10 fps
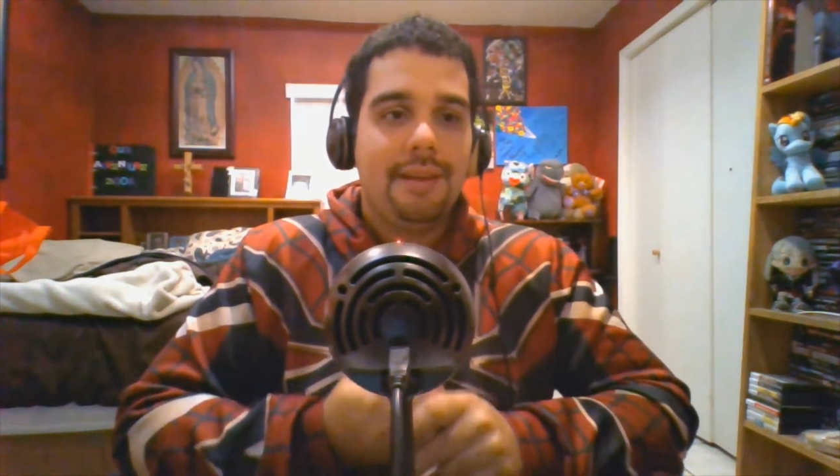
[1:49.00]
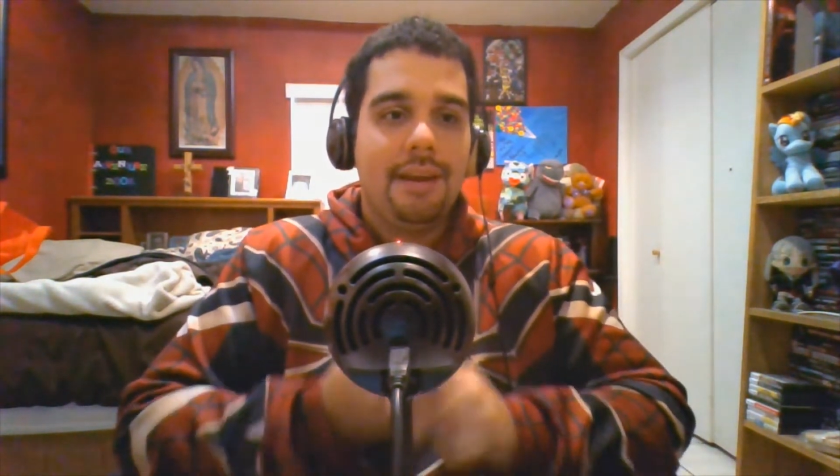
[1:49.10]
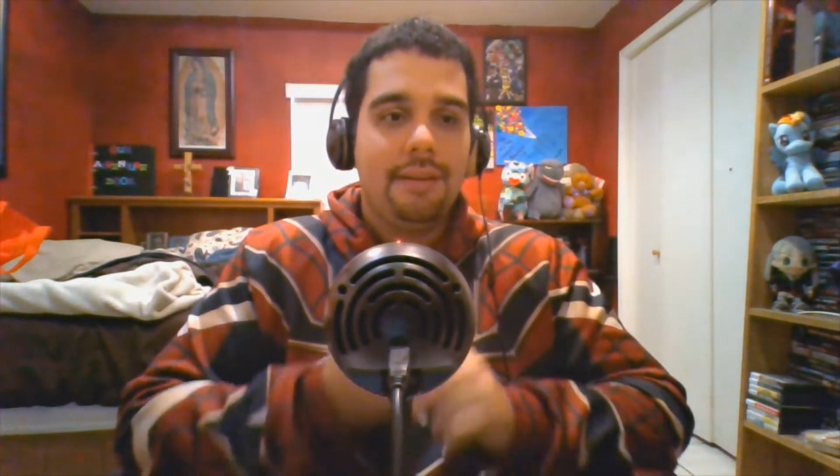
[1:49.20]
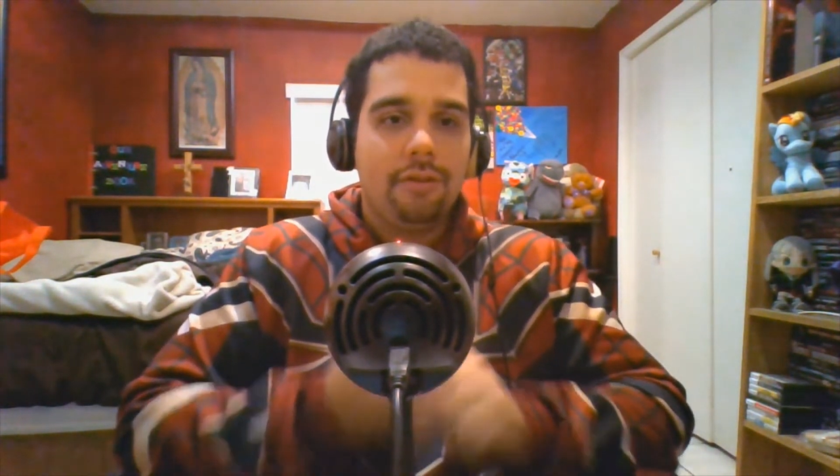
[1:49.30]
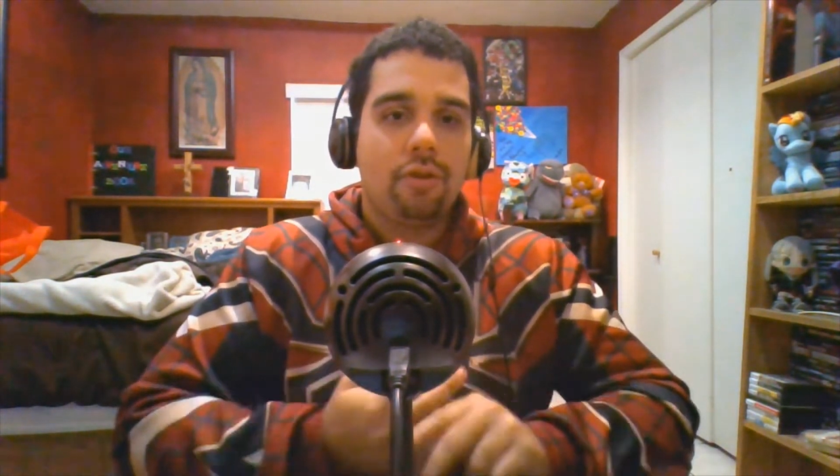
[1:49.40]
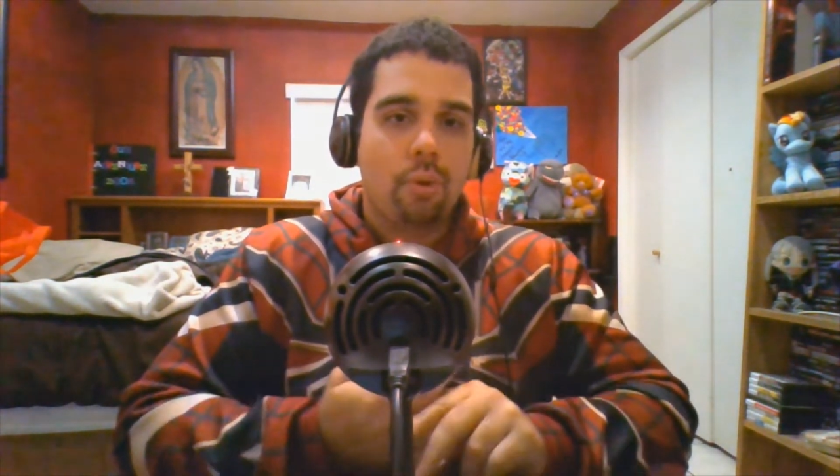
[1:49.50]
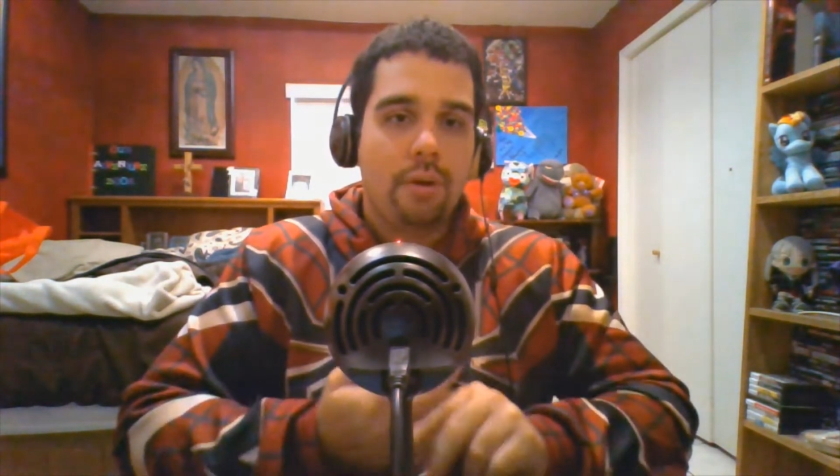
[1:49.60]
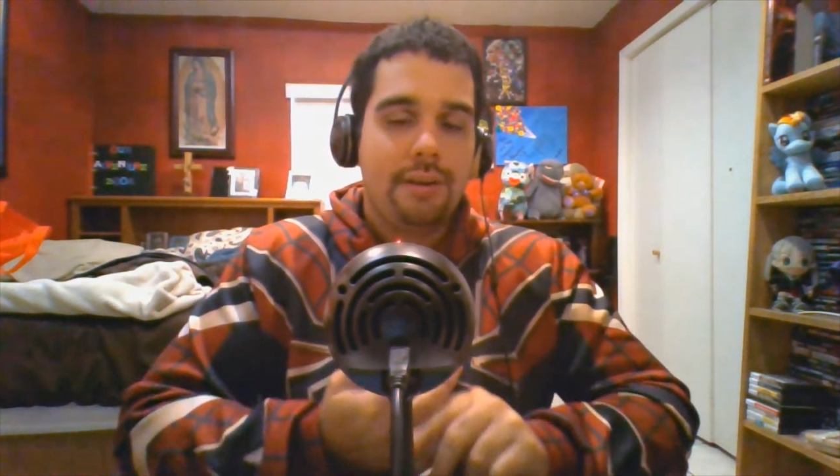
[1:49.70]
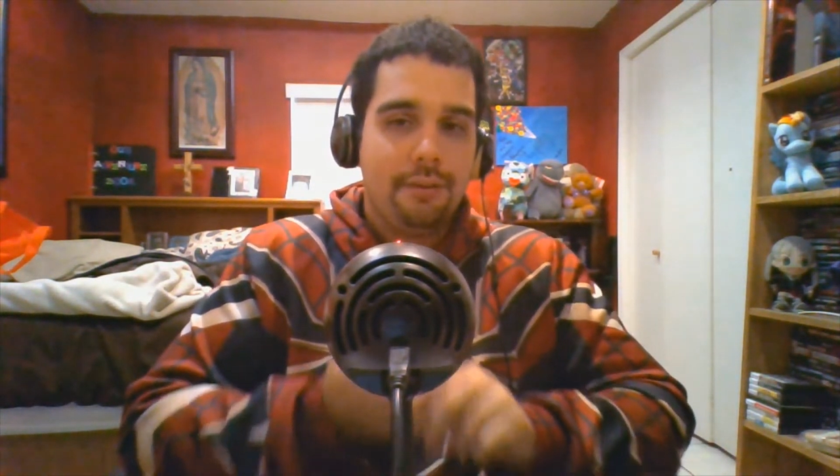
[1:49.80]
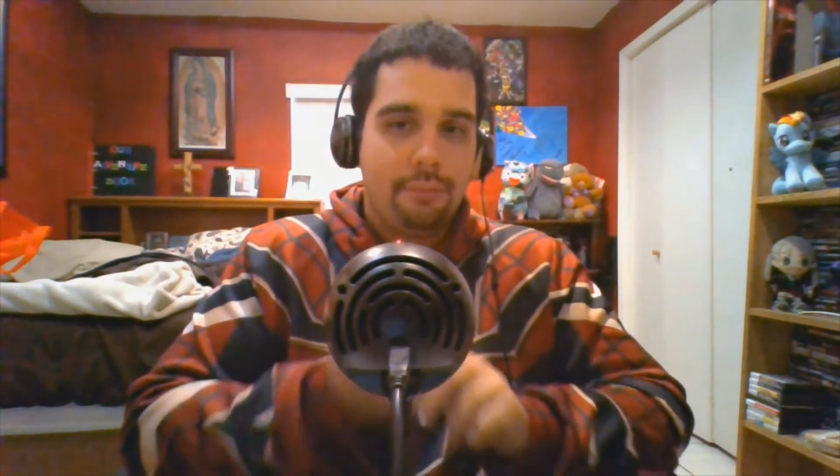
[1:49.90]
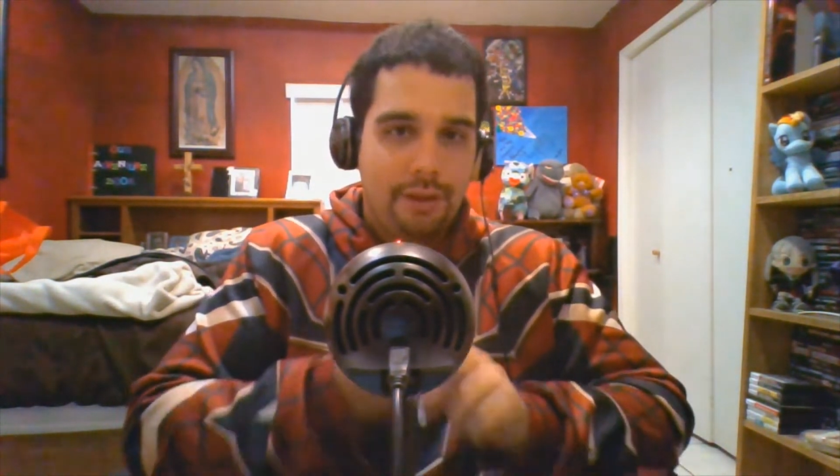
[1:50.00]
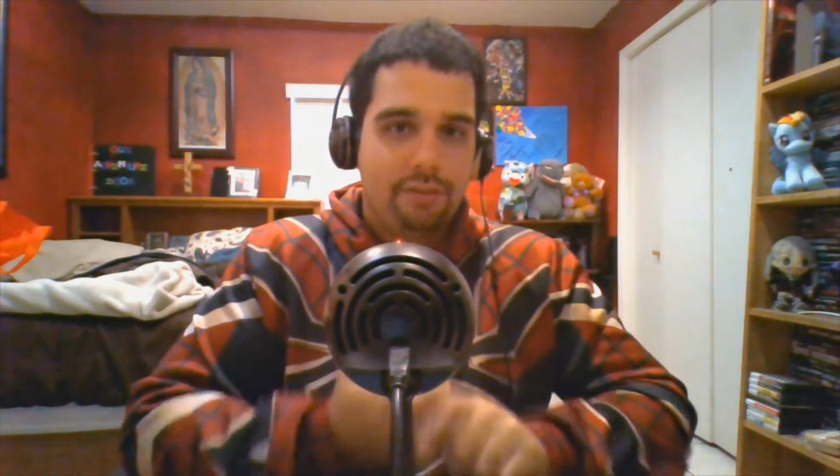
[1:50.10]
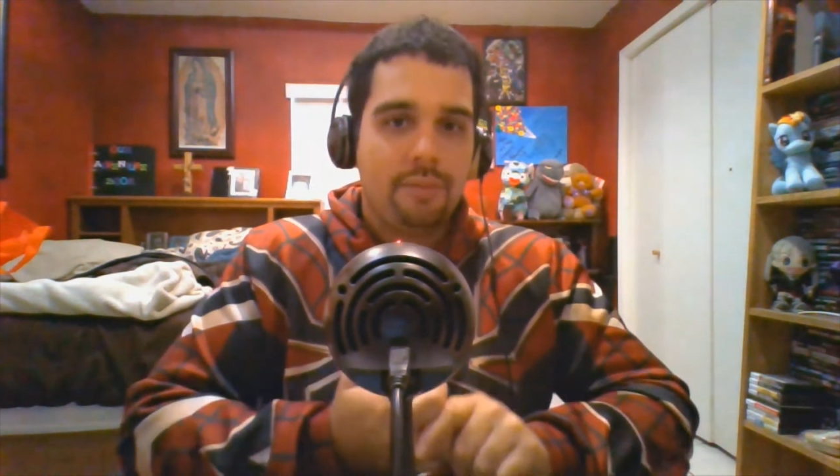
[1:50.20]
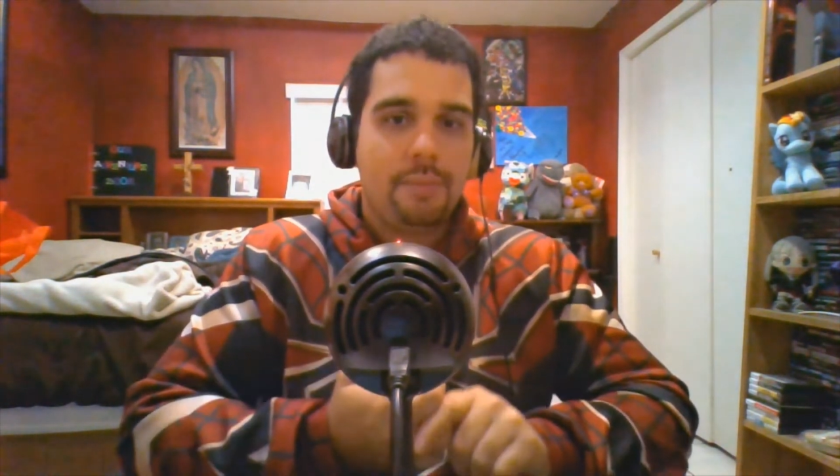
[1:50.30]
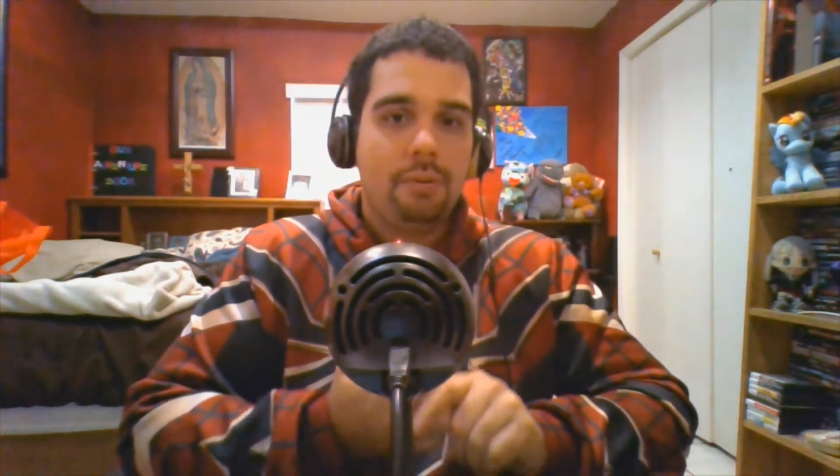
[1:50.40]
in the story the relationship